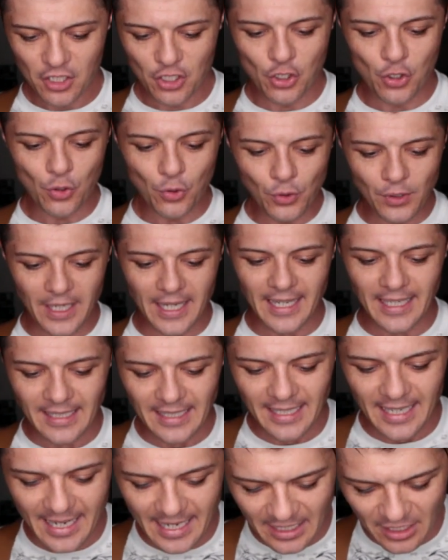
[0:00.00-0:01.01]
Should
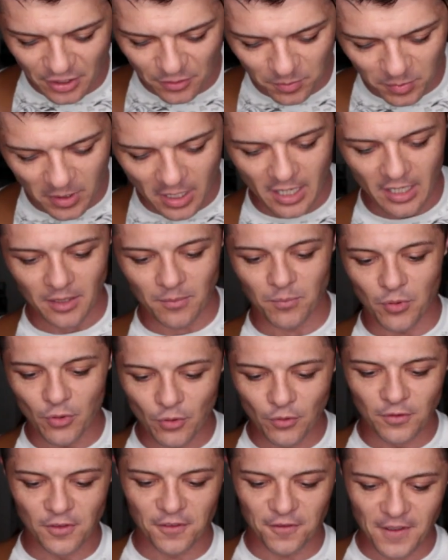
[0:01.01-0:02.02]
any Aker product
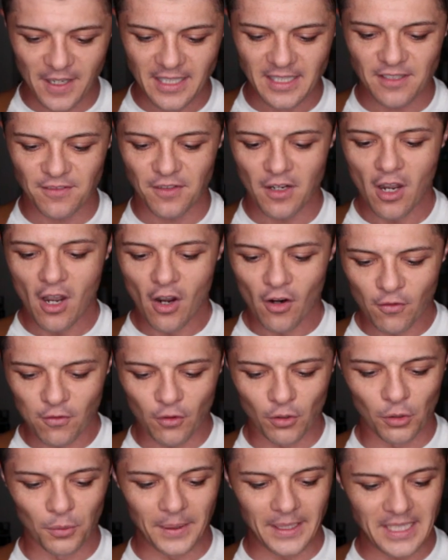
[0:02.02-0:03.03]
prove defective
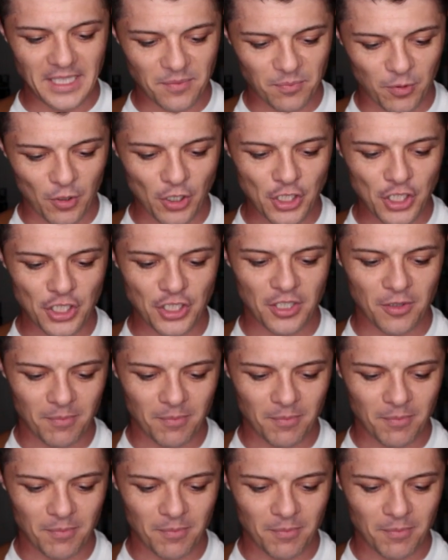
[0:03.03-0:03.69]
following its purchase,